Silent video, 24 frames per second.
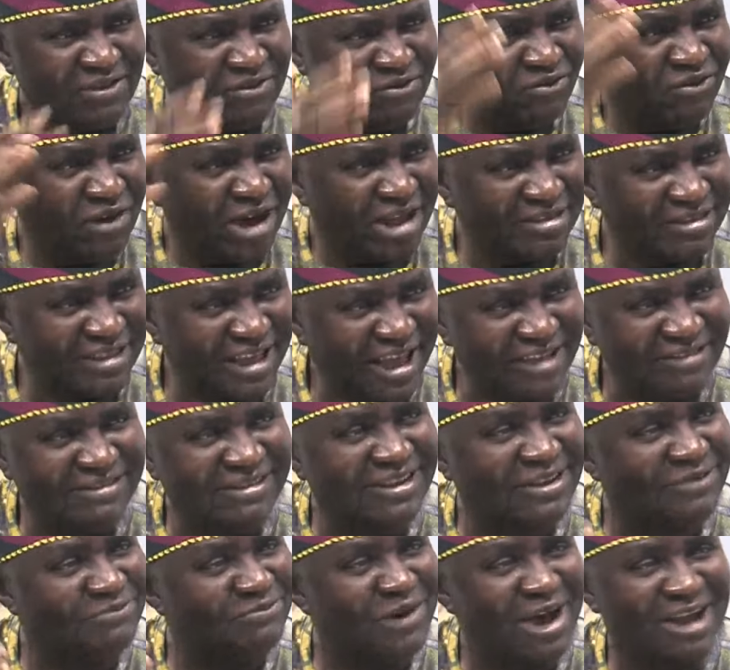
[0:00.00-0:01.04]

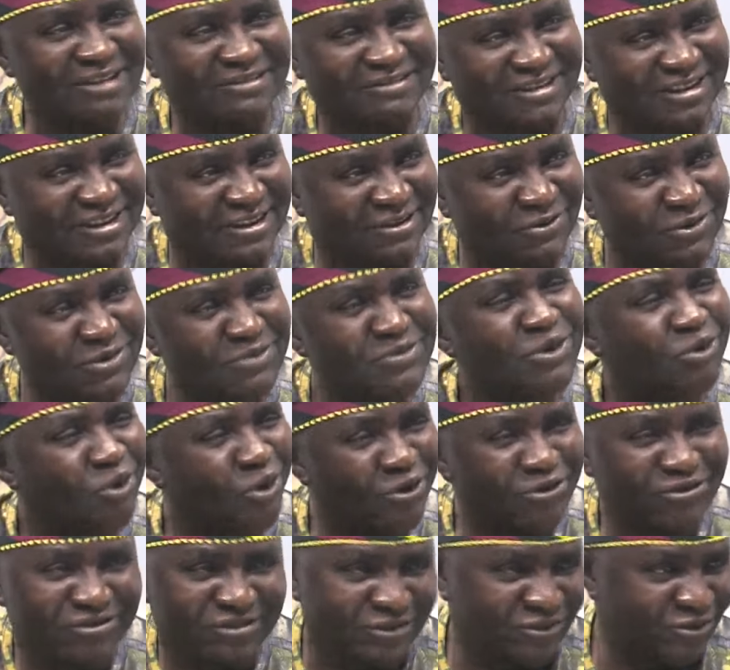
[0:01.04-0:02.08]
inverters, the battery will be
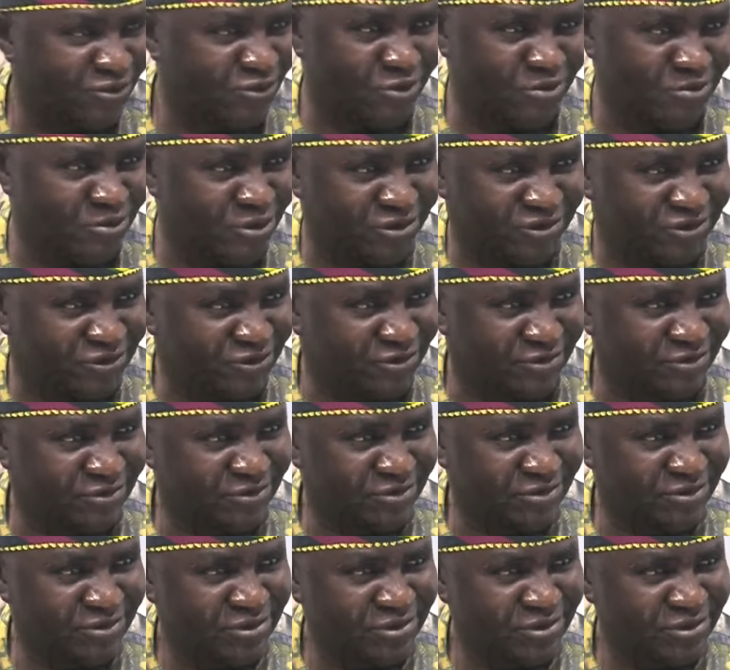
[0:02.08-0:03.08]
costing so much.